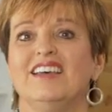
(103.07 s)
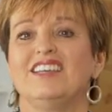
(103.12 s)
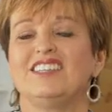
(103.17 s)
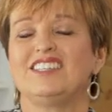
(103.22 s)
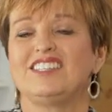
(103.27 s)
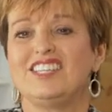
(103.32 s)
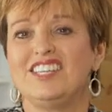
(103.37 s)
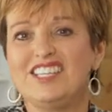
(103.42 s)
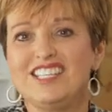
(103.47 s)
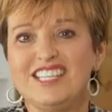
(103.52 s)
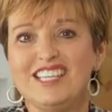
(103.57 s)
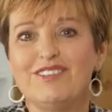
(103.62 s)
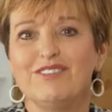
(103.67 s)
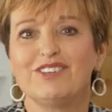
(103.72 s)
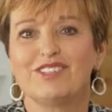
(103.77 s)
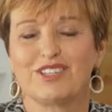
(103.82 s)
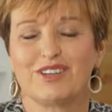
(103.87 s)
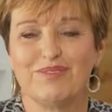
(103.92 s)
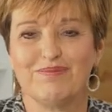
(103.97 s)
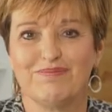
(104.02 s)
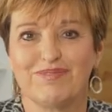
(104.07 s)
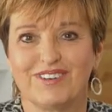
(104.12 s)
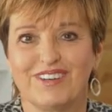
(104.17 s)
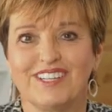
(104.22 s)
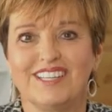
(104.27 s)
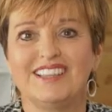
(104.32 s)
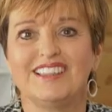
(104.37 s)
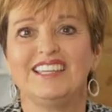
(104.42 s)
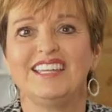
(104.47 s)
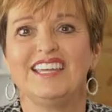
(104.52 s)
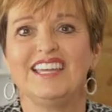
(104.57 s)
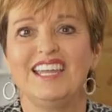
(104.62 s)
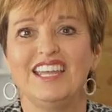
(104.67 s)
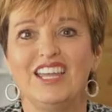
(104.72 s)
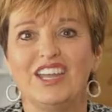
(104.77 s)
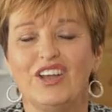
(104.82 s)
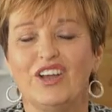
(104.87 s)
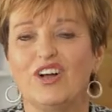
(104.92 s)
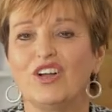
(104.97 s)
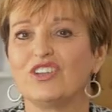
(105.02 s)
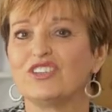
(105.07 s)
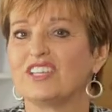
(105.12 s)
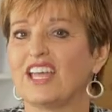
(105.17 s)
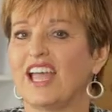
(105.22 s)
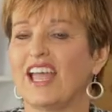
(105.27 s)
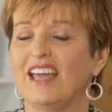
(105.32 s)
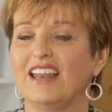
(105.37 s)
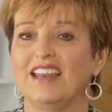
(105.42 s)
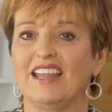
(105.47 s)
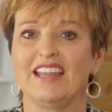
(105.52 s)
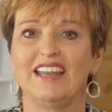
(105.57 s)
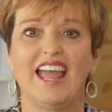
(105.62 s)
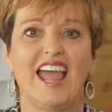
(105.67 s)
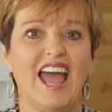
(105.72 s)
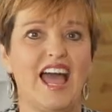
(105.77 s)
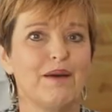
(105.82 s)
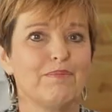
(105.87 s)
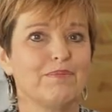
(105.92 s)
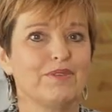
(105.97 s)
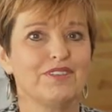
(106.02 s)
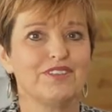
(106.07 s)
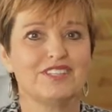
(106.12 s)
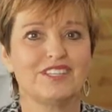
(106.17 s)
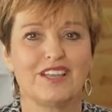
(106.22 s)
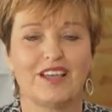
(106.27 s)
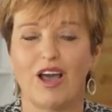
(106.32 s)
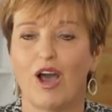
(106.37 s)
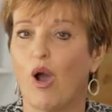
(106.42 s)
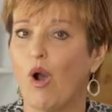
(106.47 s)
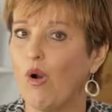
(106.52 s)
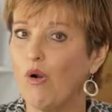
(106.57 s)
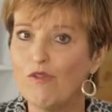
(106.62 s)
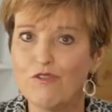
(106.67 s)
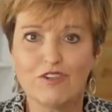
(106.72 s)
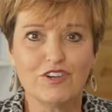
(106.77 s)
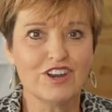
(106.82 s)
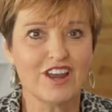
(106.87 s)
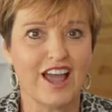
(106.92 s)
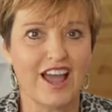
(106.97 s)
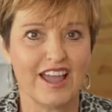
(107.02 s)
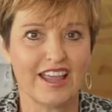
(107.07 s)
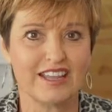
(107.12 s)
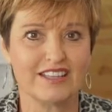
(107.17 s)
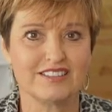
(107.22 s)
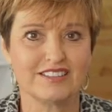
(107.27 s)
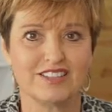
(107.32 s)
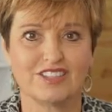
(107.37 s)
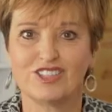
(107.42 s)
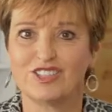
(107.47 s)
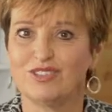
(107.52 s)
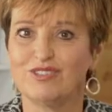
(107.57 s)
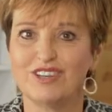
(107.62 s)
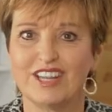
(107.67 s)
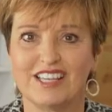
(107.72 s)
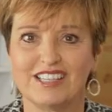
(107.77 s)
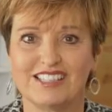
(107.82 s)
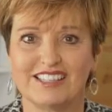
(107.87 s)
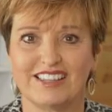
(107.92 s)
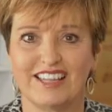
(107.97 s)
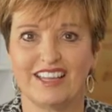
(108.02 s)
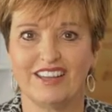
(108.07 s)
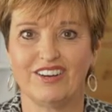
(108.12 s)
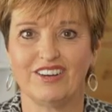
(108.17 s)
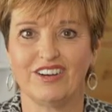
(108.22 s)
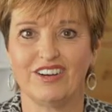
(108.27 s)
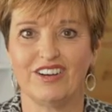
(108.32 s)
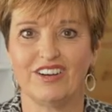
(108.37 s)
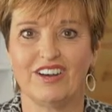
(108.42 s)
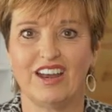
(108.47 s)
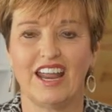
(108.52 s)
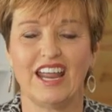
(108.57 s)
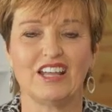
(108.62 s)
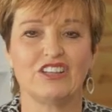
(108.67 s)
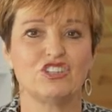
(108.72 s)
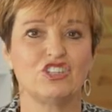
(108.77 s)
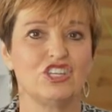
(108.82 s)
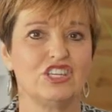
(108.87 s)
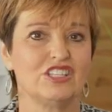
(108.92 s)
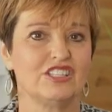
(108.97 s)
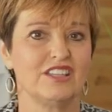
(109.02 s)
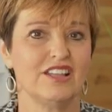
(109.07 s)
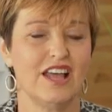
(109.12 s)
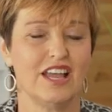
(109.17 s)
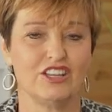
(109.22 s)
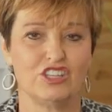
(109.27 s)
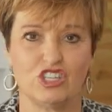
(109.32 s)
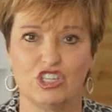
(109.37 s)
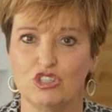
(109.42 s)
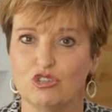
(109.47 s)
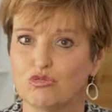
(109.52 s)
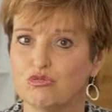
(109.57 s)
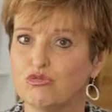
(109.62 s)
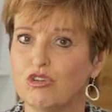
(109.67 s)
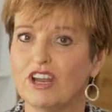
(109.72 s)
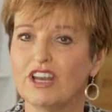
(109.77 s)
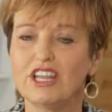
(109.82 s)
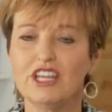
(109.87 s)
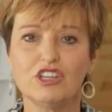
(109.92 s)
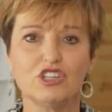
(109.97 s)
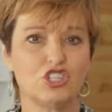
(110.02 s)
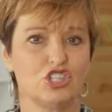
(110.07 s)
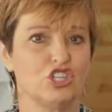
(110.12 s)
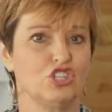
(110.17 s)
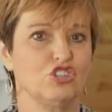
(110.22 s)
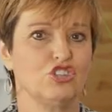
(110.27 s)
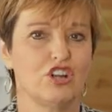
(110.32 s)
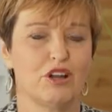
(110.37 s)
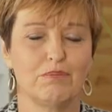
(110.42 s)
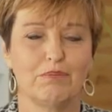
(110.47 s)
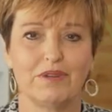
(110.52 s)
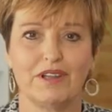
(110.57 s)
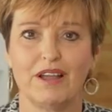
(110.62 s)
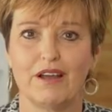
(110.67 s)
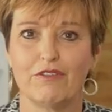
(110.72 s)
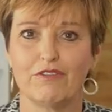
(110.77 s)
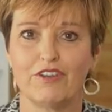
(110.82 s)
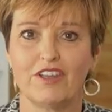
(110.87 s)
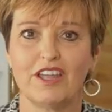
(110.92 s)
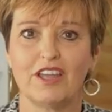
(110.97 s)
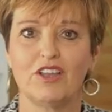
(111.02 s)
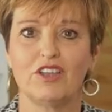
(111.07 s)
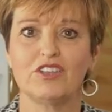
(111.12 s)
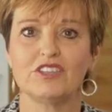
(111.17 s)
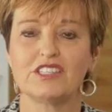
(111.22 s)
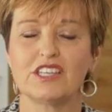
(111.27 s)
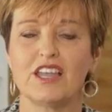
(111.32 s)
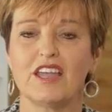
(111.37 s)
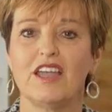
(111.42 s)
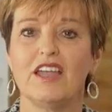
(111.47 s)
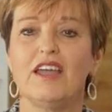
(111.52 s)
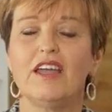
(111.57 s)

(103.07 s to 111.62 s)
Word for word: CC was completely healed and it happened overnight, two days later, and she's not, she's running, she's jumping off hills,